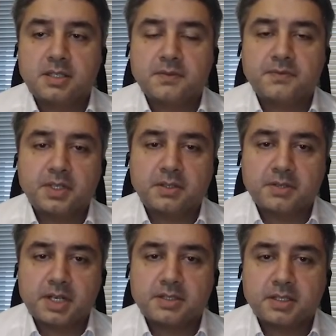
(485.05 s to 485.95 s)

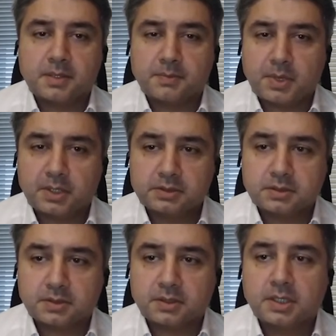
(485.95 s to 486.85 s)
configuration and
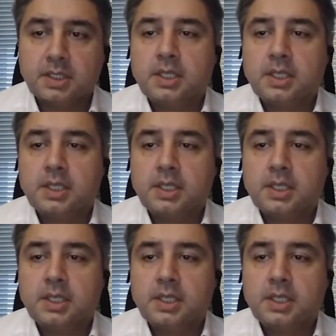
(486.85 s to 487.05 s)
posture